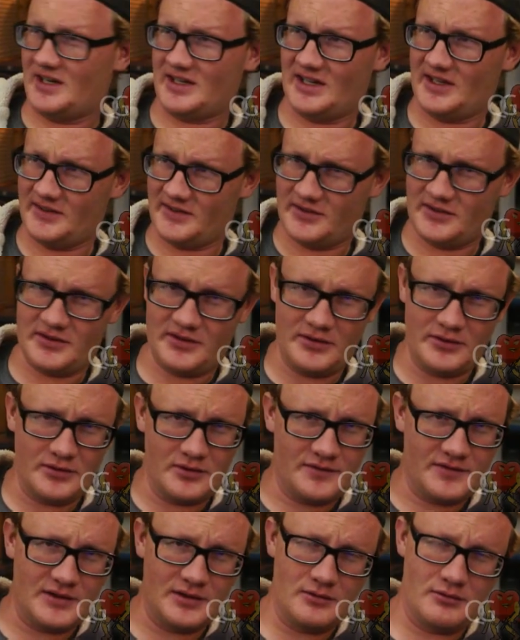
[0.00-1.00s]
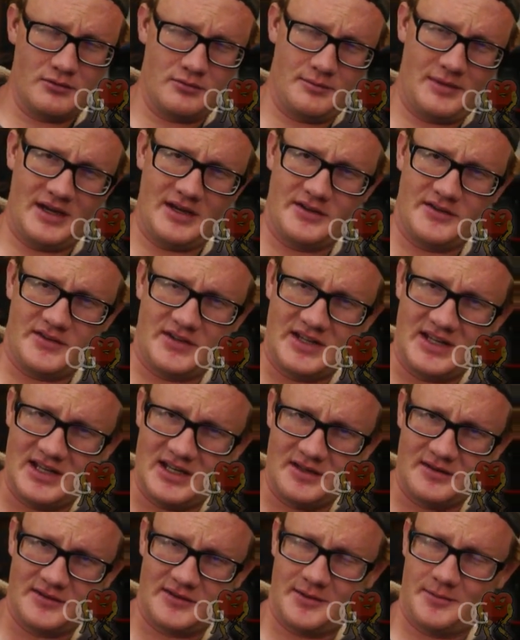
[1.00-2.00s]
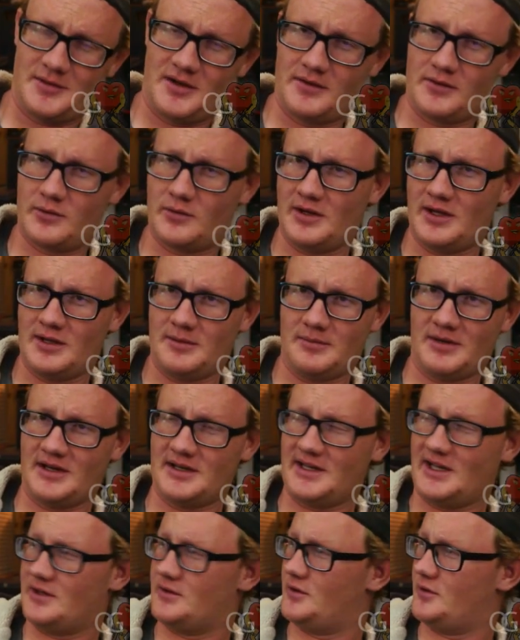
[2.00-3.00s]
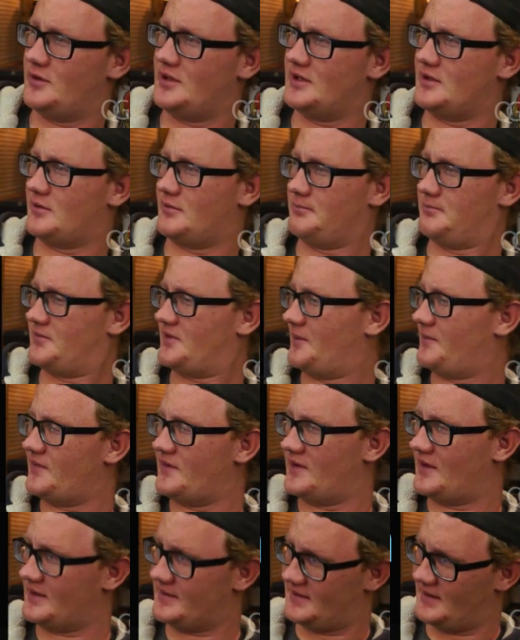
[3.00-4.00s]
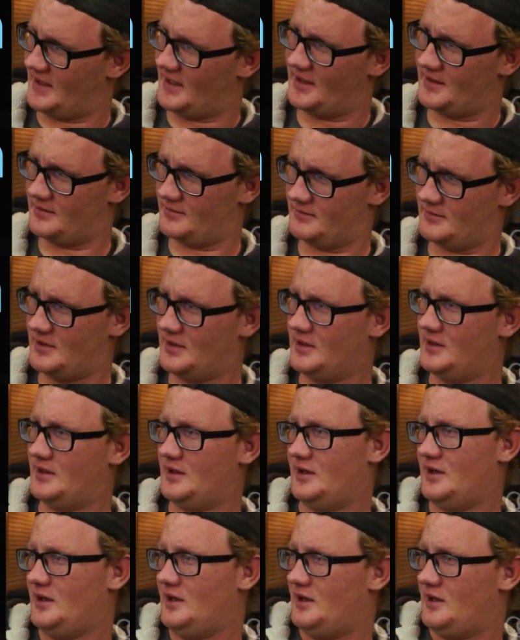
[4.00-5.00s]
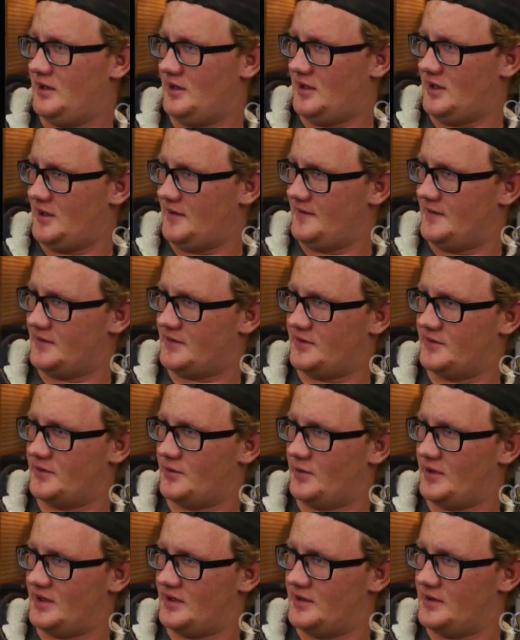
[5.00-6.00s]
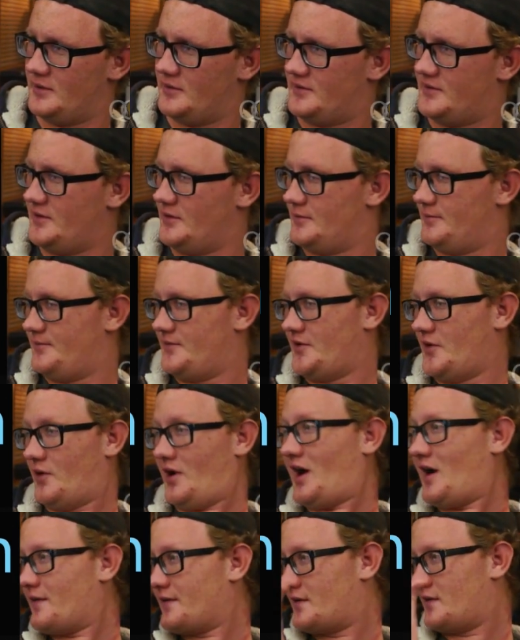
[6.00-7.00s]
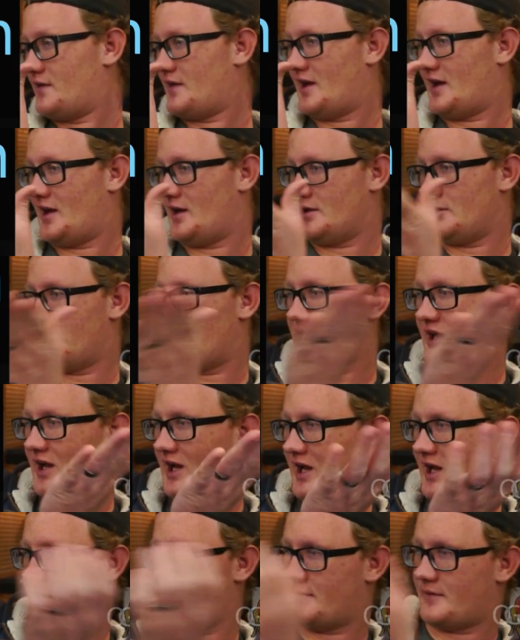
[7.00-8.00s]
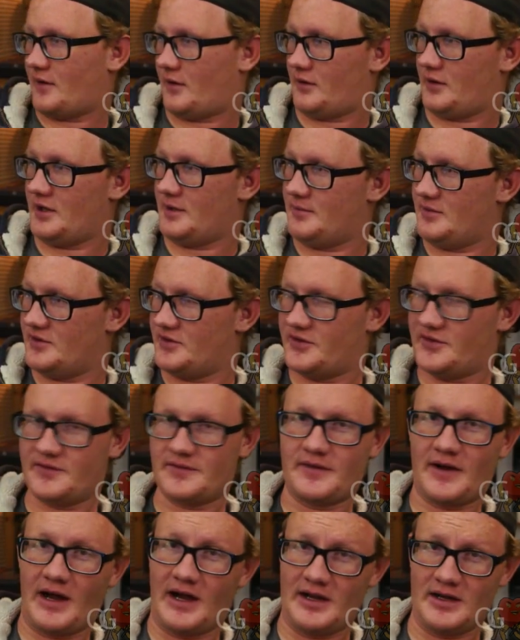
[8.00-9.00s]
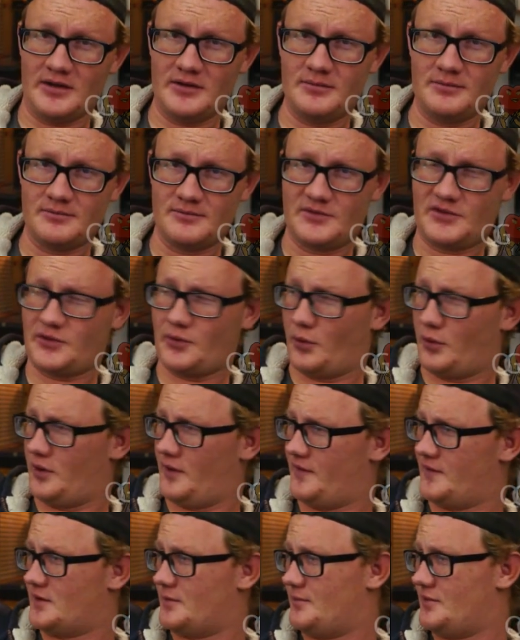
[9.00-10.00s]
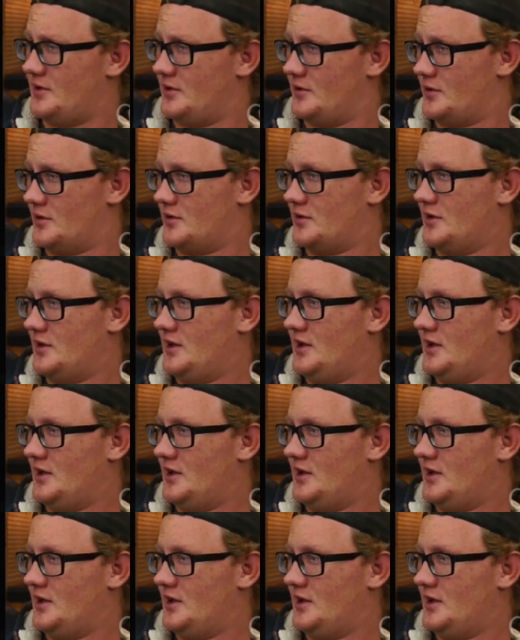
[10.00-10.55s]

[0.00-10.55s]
I guess, too, if you manage to get it some other way by downloading or something like that, this is the way to do it, too. So after that, we have our image file stored on the computer.